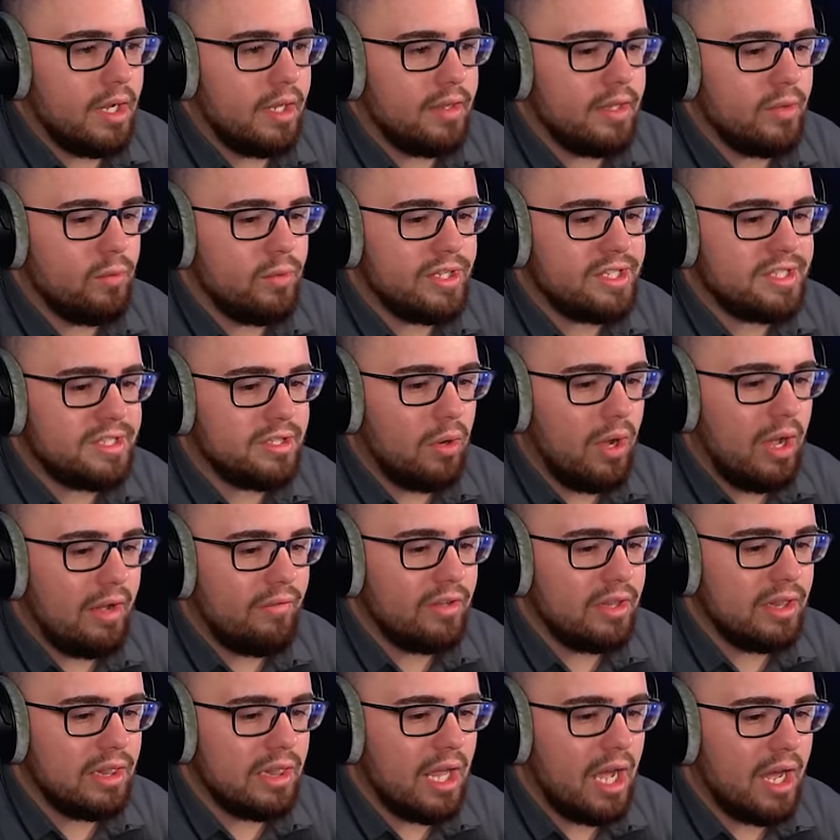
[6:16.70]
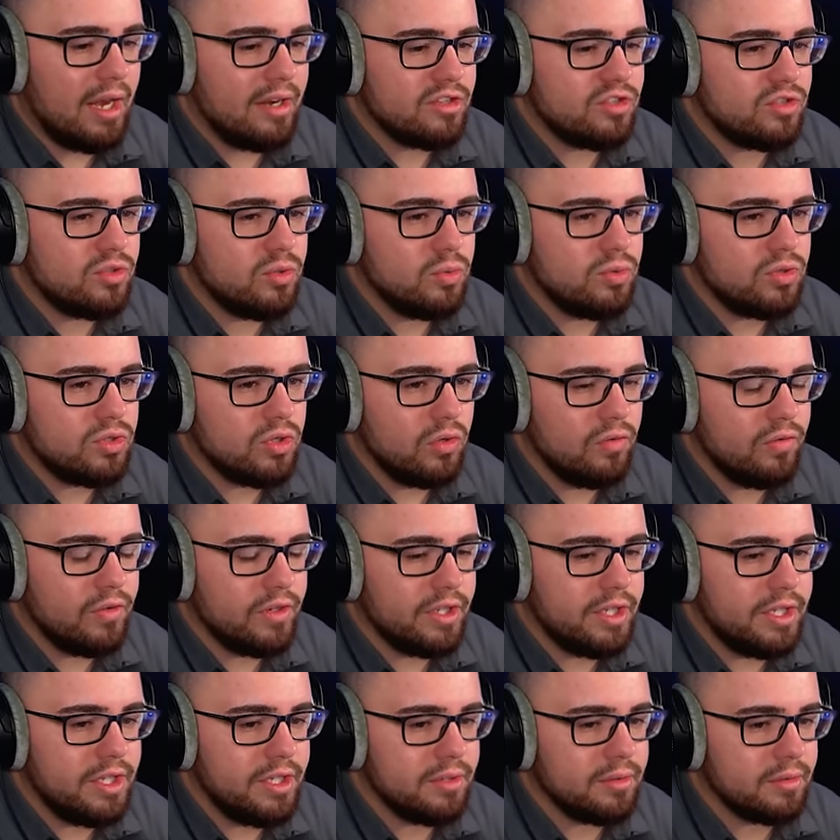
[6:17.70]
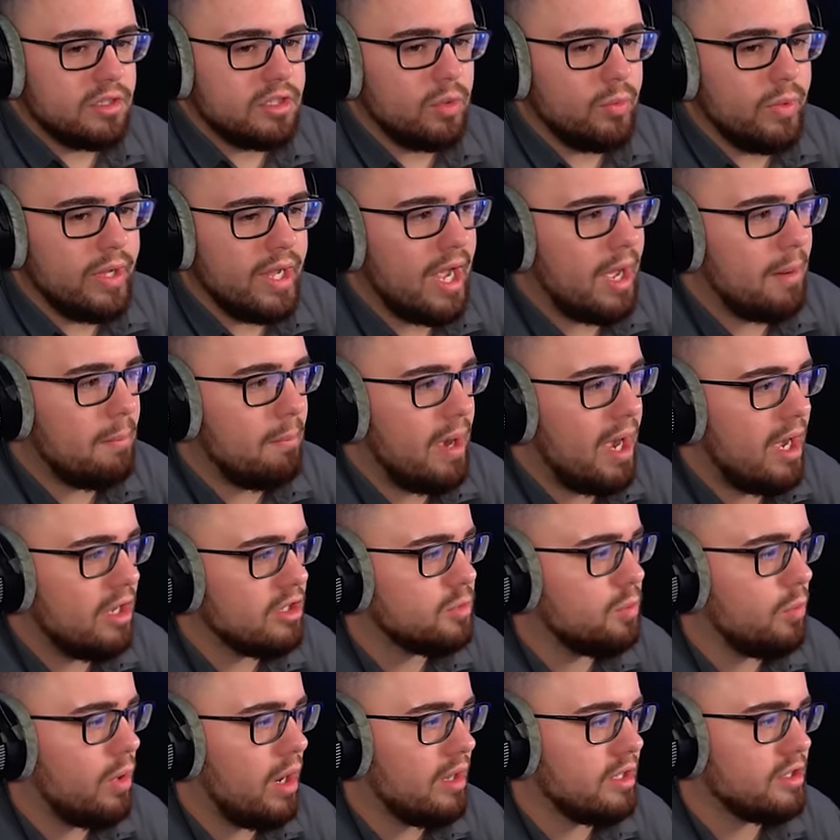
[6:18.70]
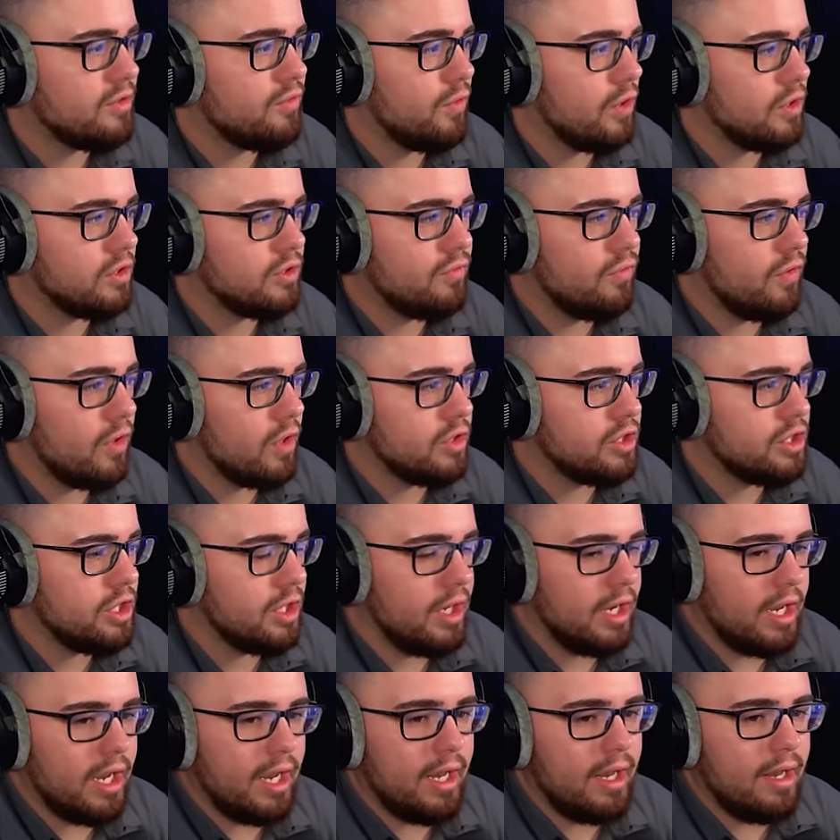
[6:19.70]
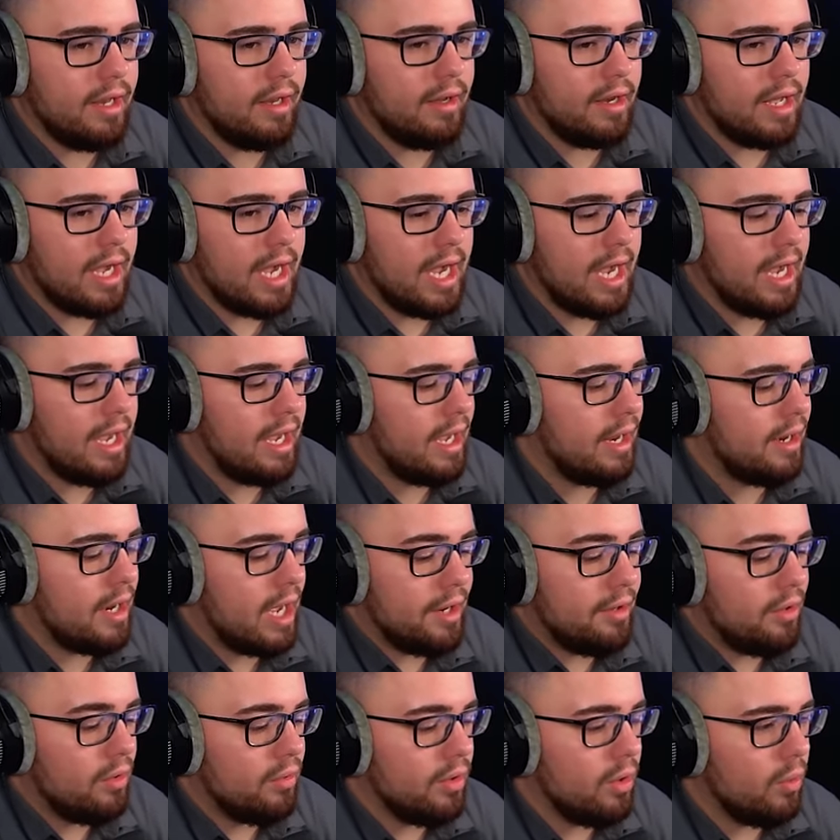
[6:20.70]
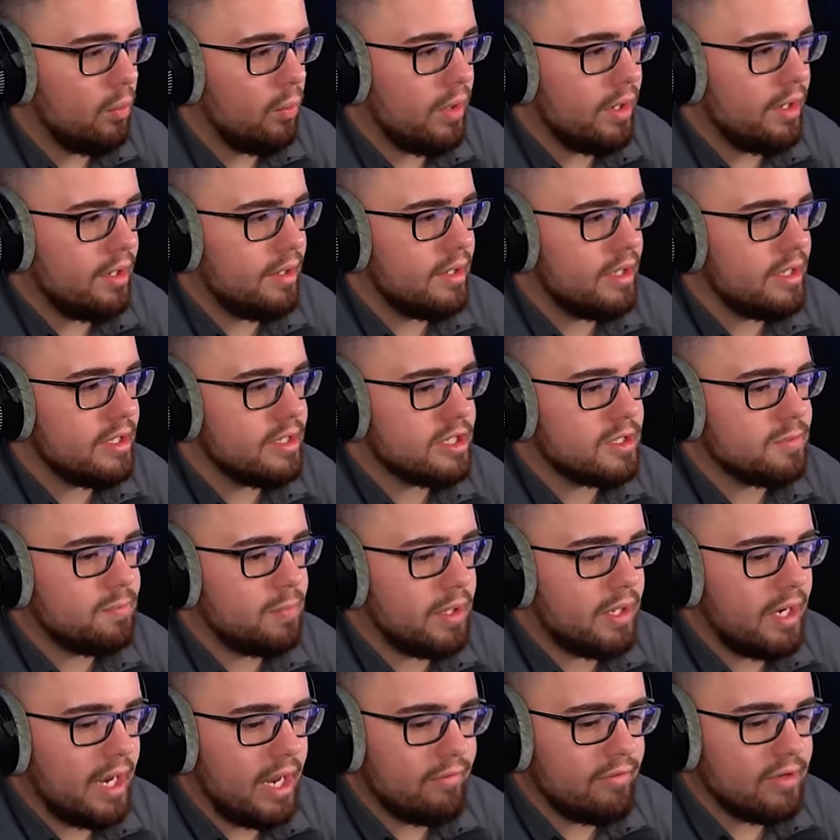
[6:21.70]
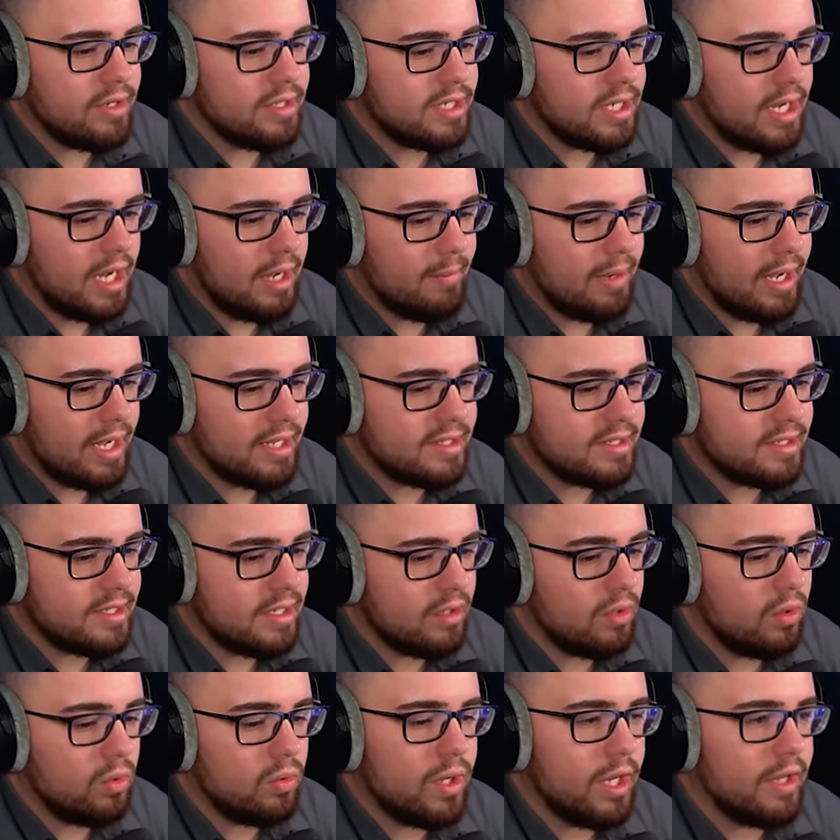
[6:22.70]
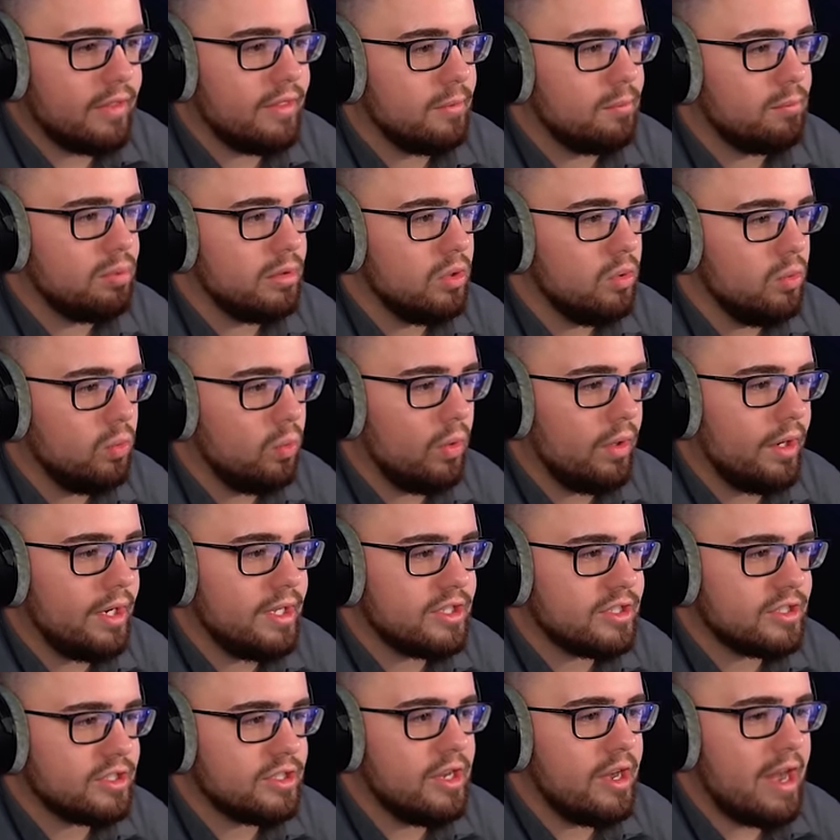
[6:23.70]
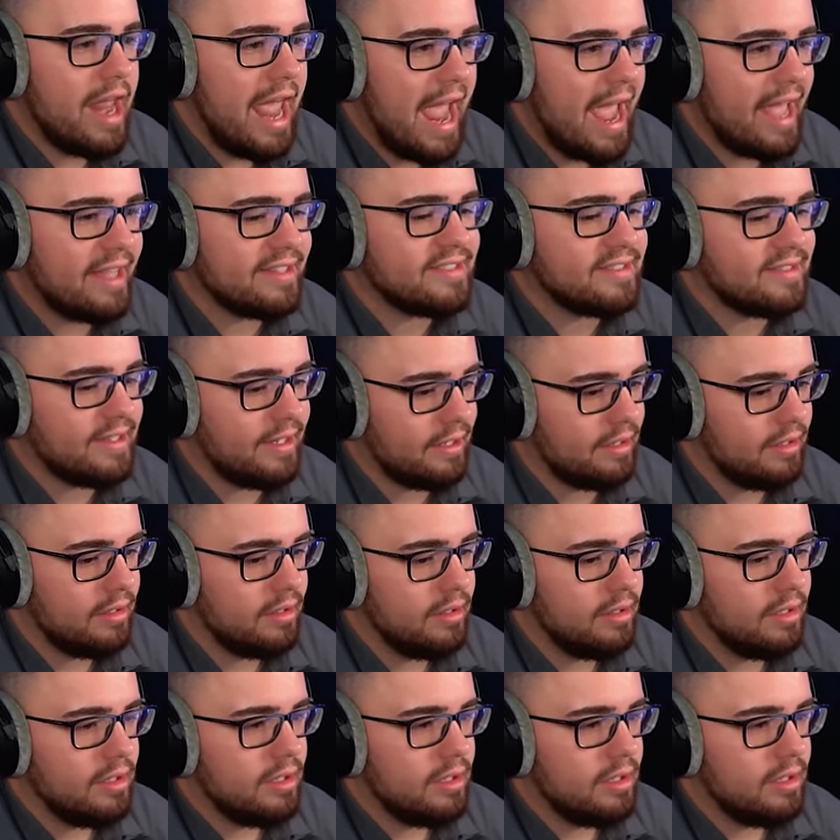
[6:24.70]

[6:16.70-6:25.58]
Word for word: and then we still have a lot of suits over here. So we got Miles Morales first version, and I, I don't know what it is, but every time I see... Okay, the blue one is nasty.